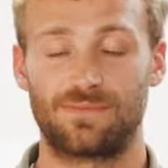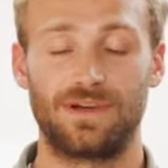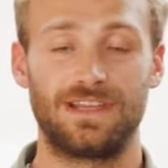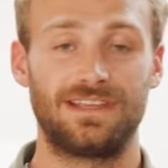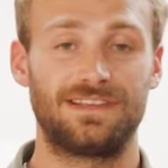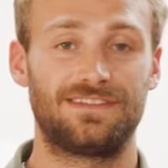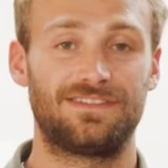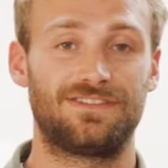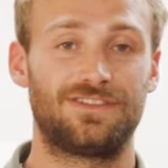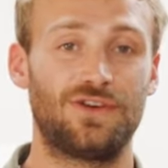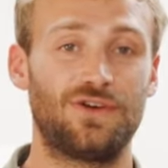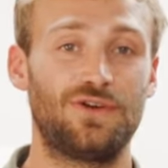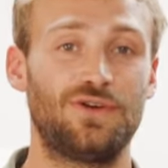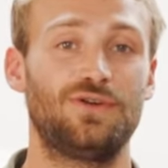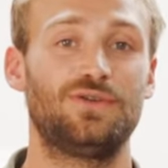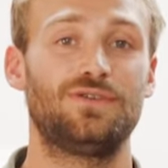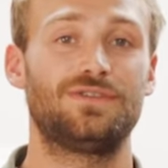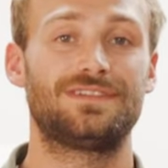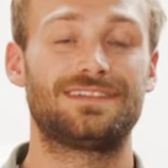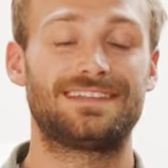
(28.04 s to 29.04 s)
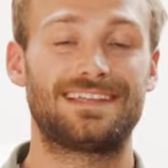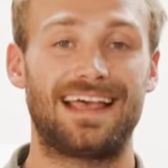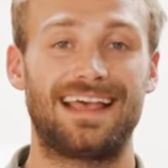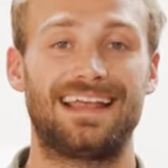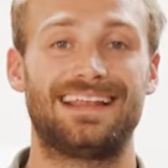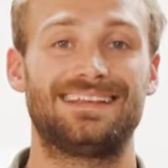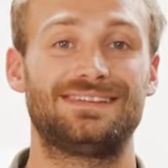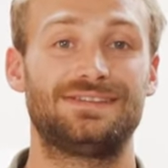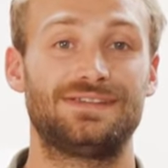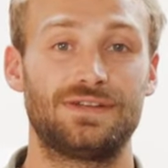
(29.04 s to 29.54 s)
We do
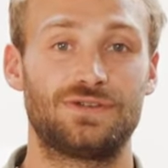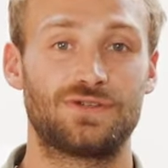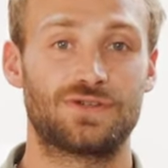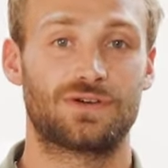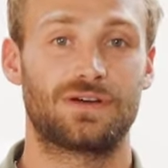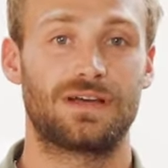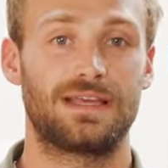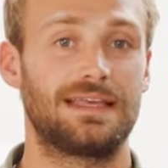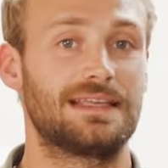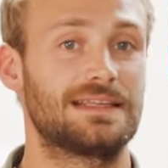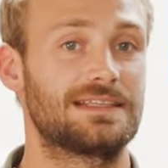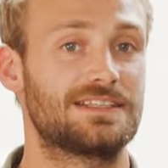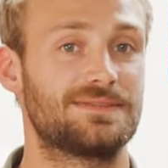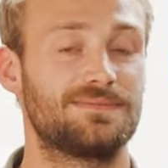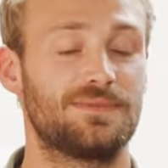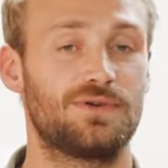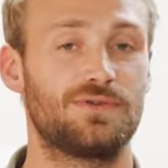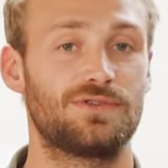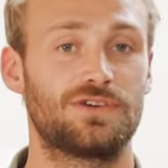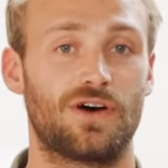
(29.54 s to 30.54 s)
tend to treat small